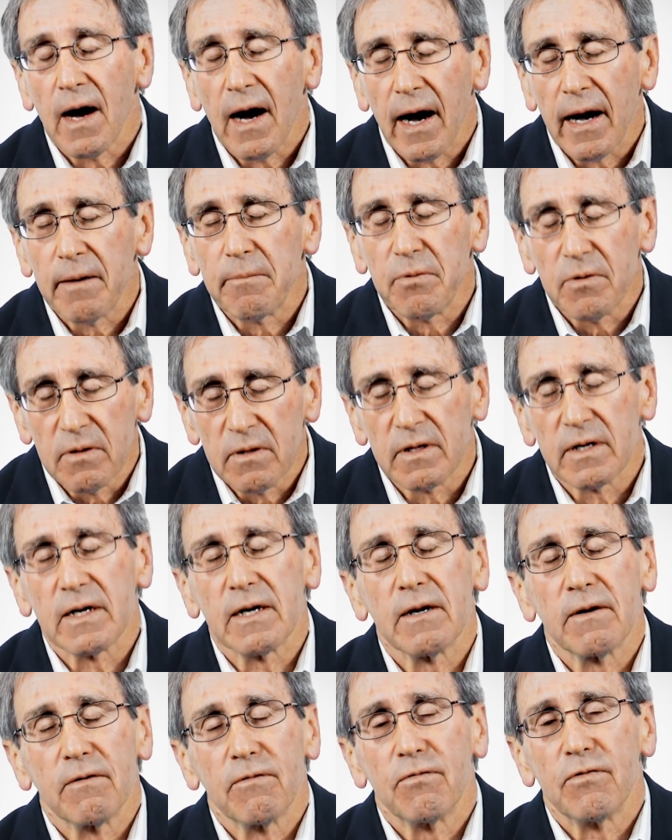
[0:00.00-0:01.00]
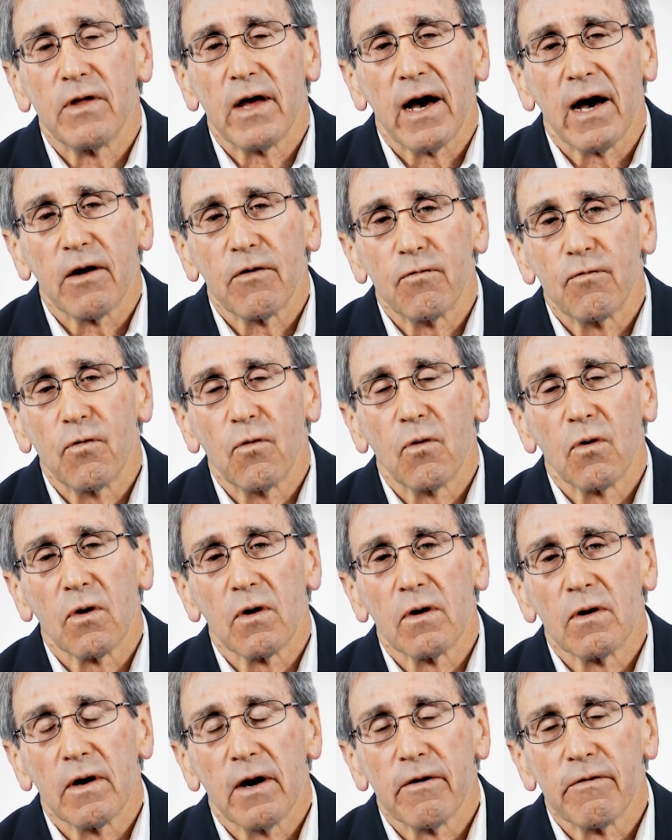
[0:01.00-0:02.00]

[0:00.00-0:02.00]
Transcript: I believe that for